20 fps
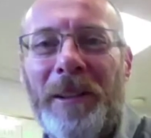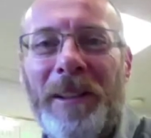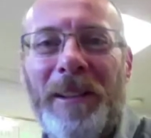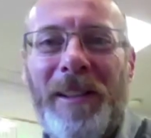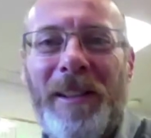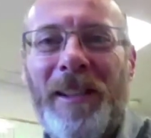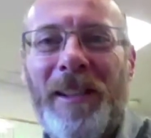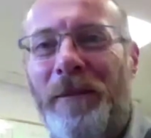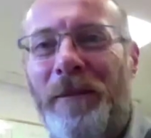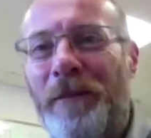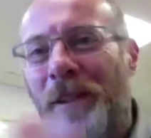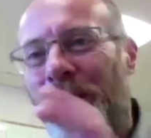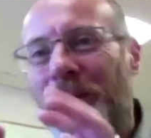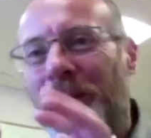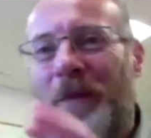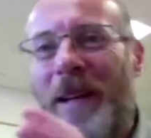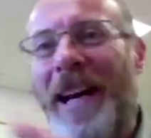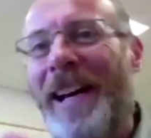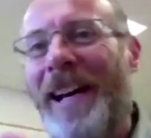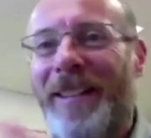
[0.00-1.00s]
The stuff in the
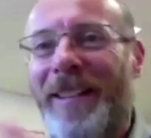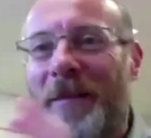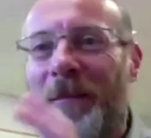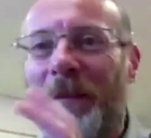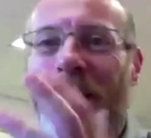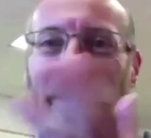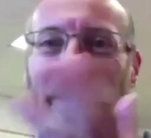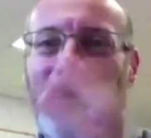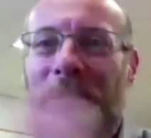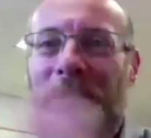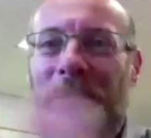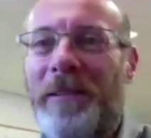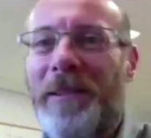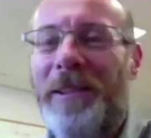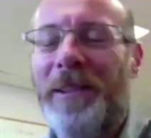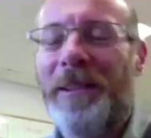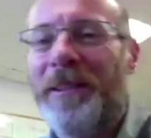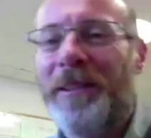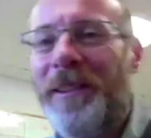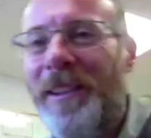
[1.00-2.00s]
back of the
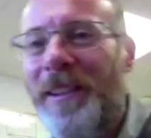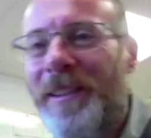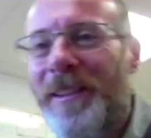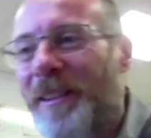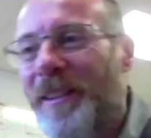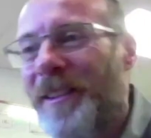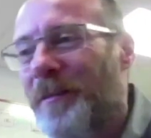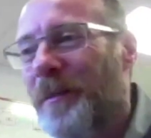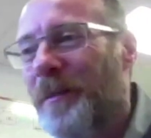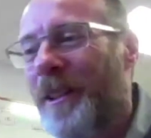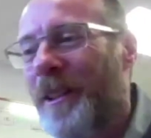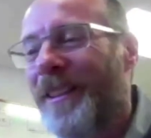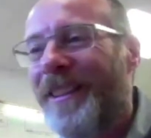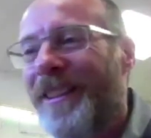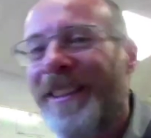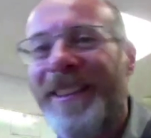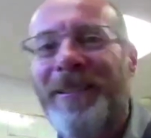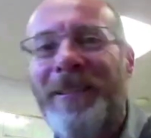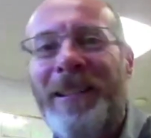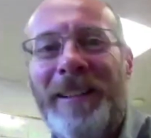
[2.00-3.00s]
is a little easier, but
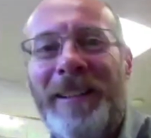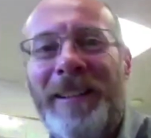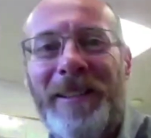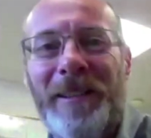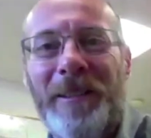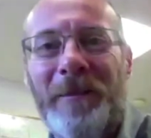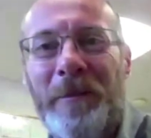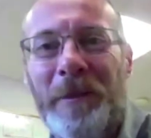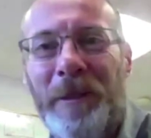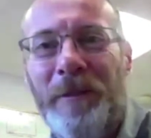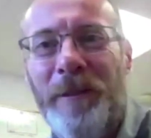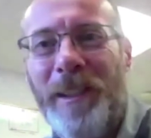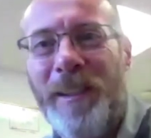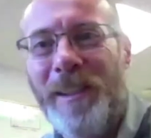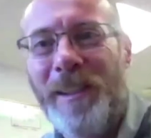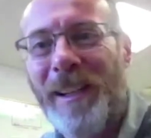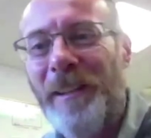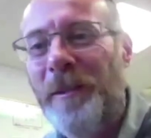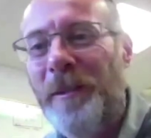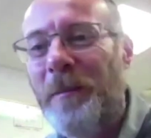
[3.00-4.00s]
you go out to the movies
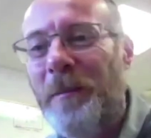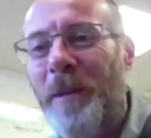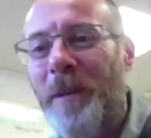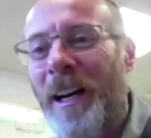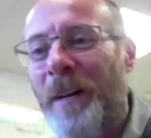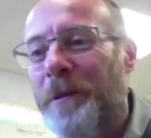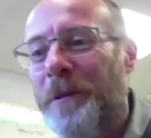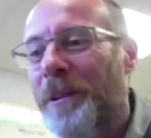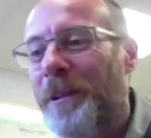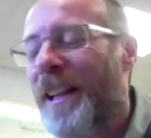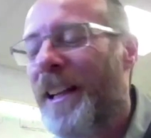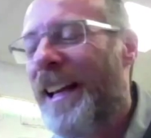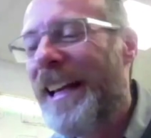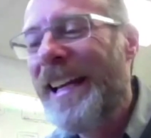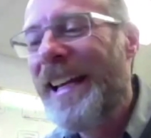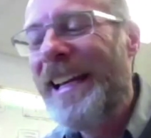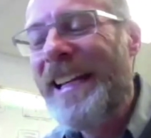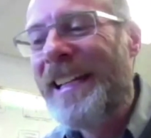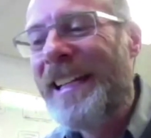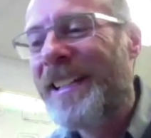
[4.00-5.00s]
and get the popcorn.
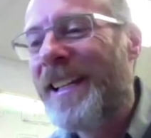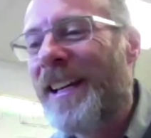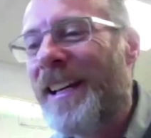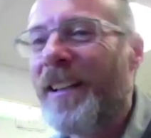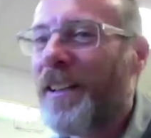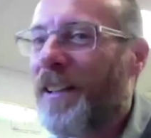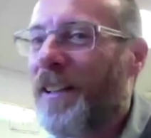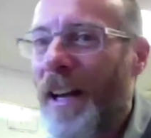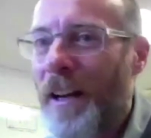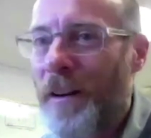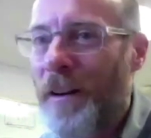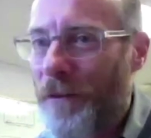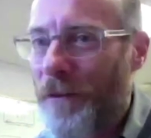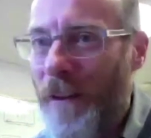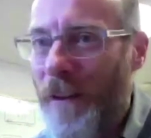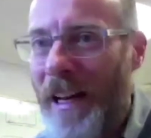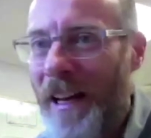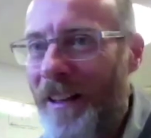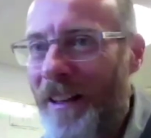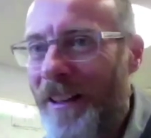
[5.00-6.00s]
It's got a lot of
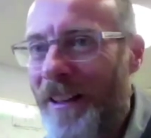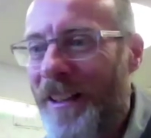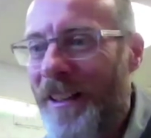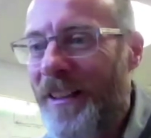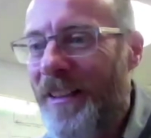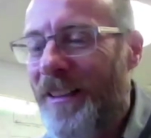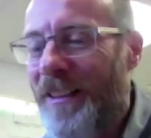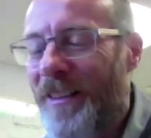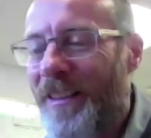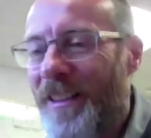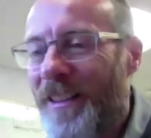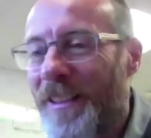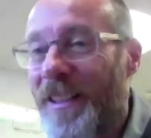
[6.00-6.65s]
fat in it.